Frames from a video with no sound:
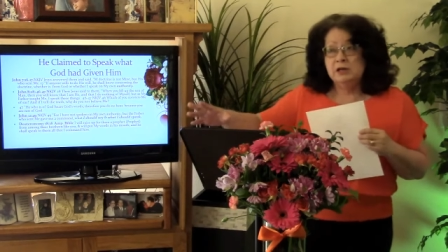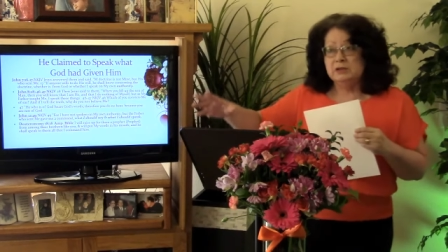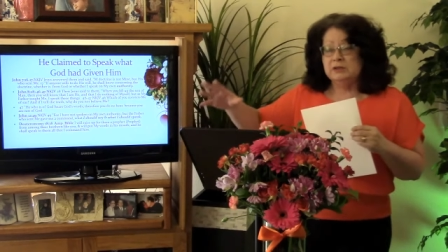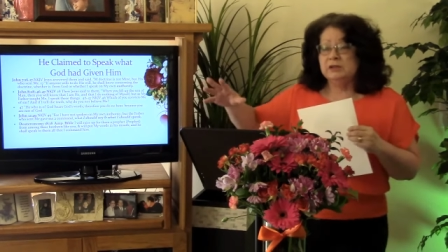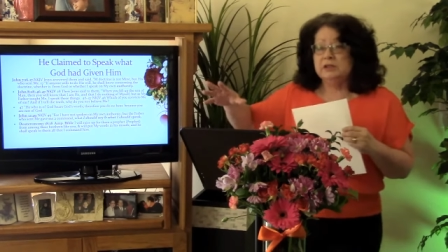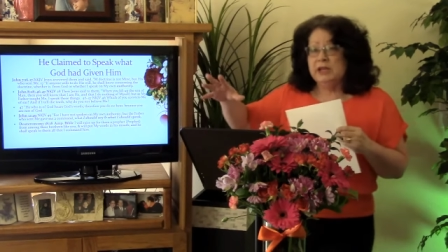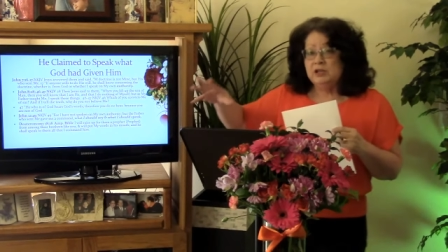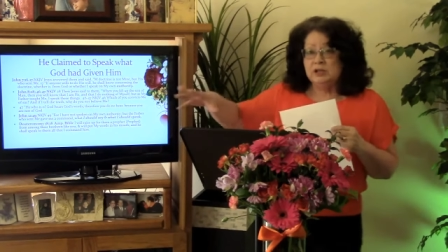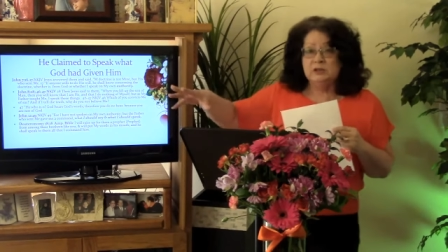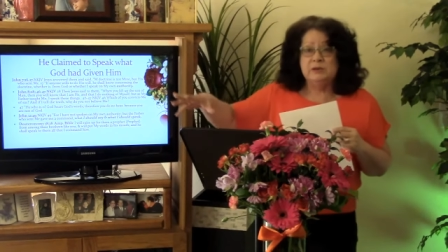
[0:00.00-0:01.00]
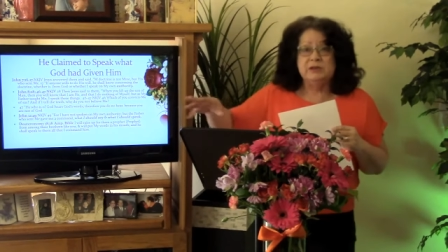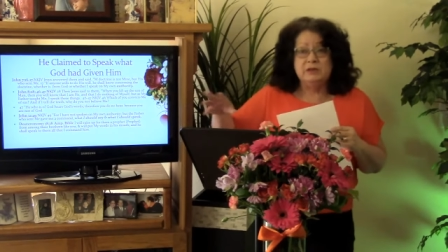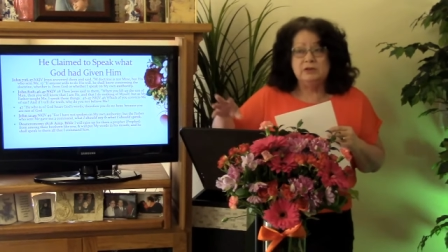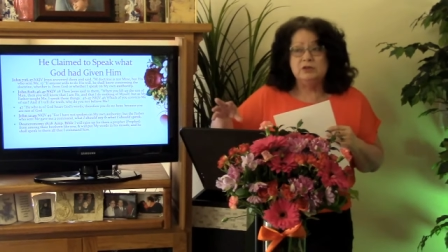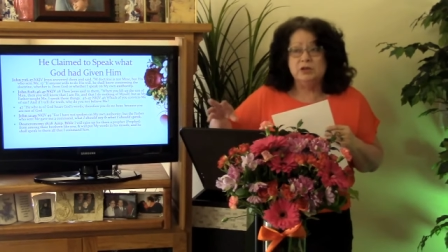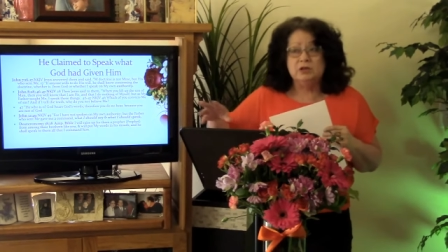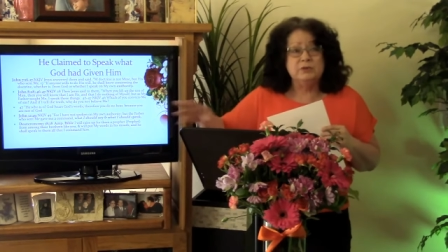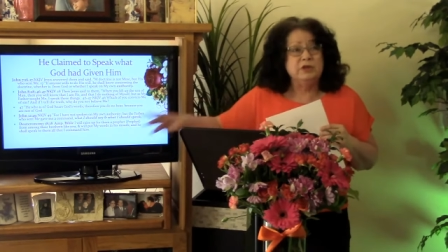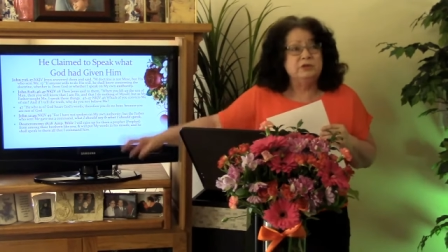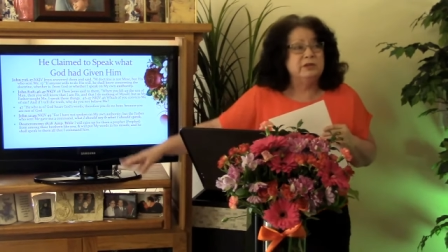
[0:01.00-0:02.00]
the teachings within the church
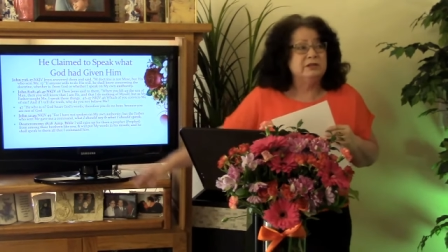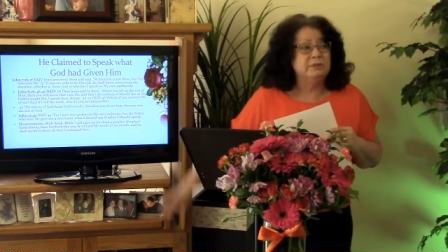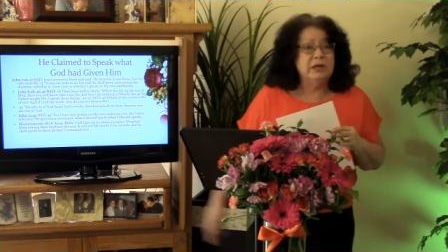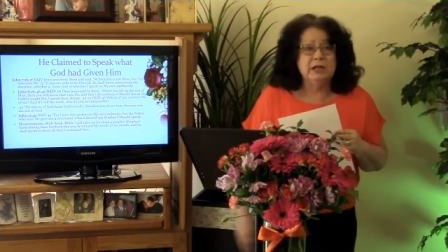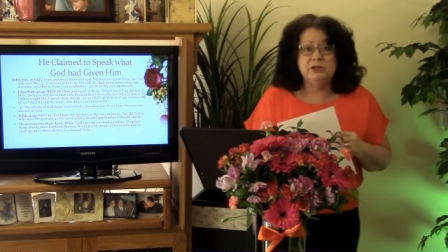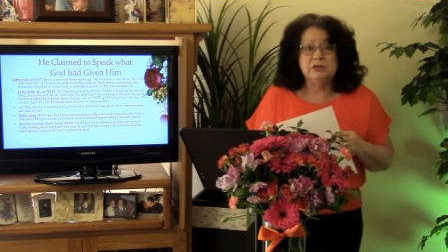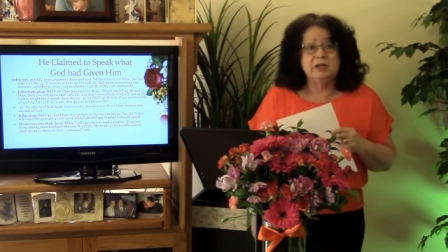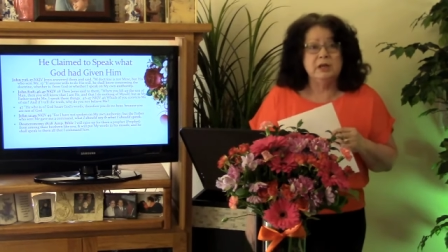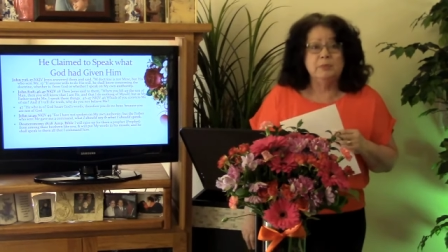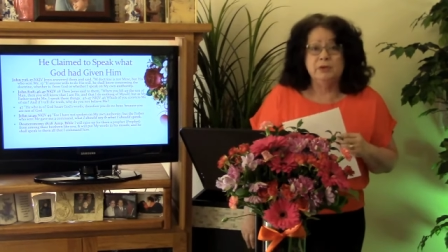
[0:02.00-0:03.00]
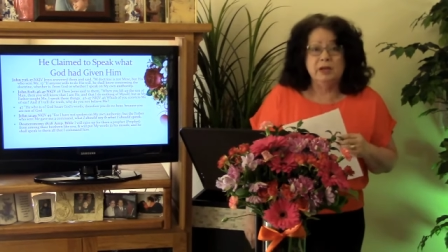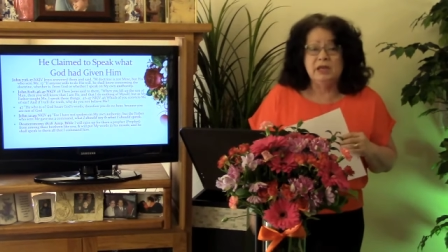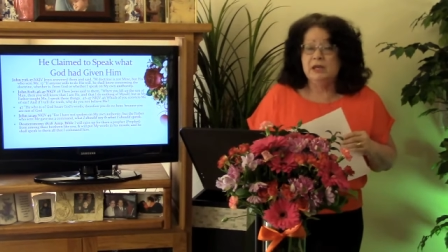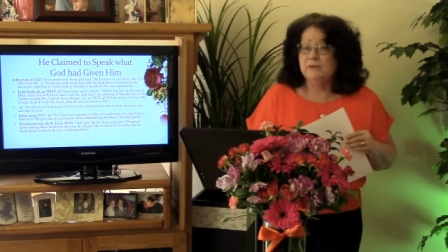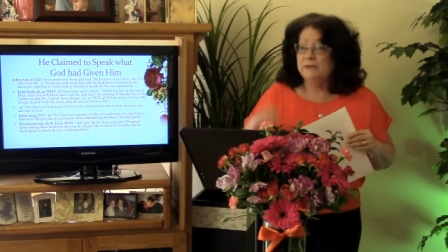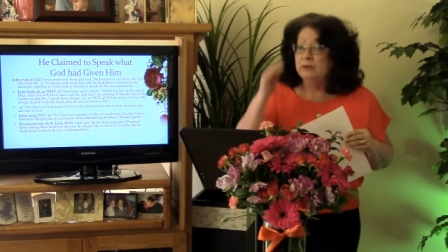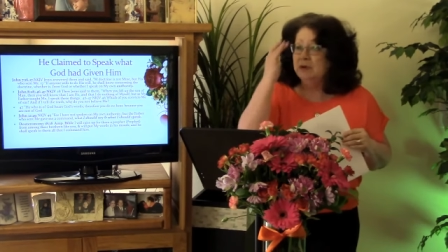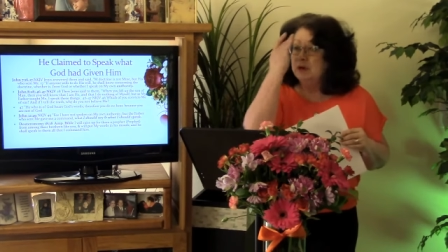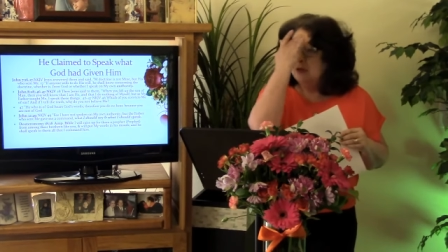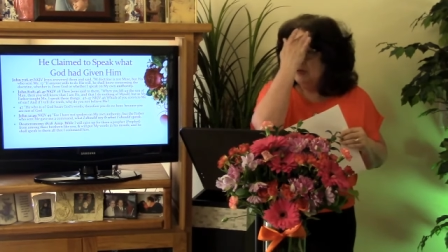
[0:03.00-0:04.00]
when you see somebody just get up and leave.
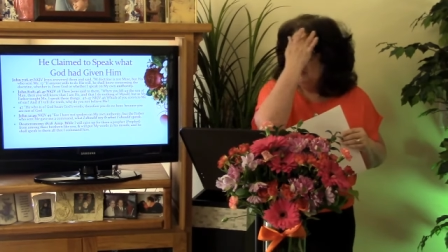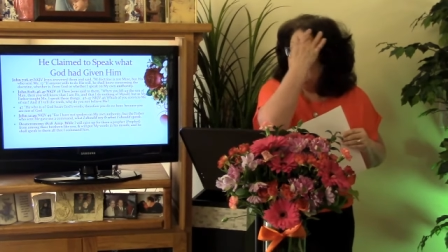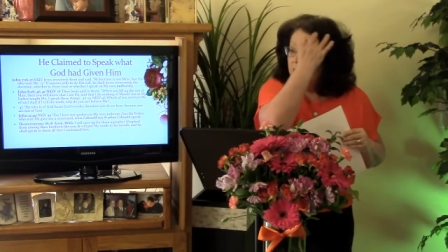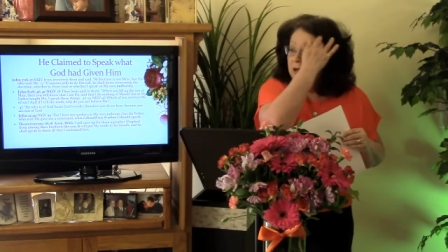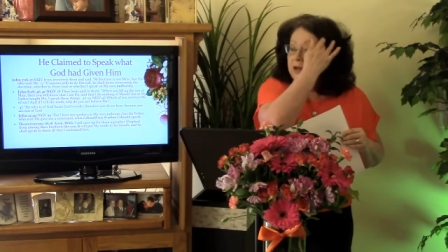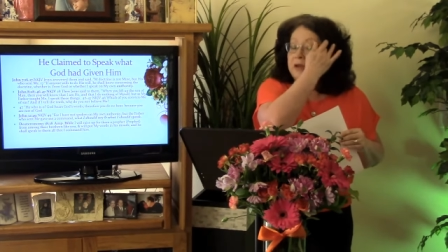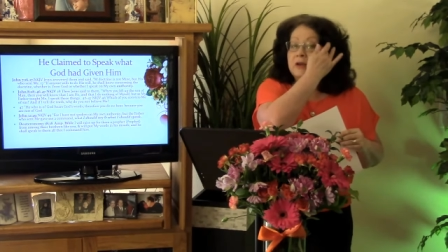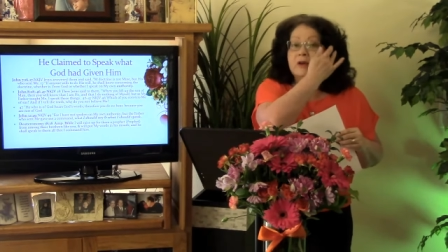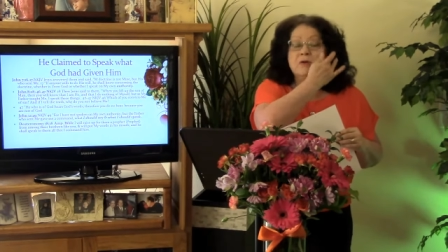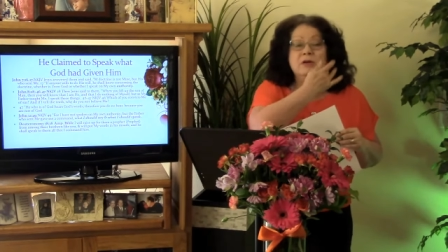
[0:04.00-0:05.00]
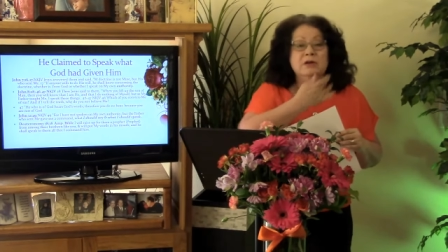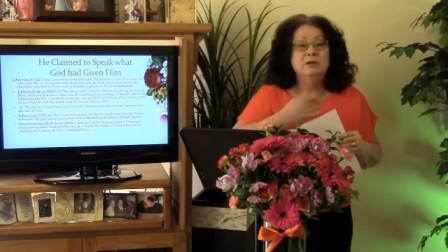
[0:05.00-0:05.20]
You know,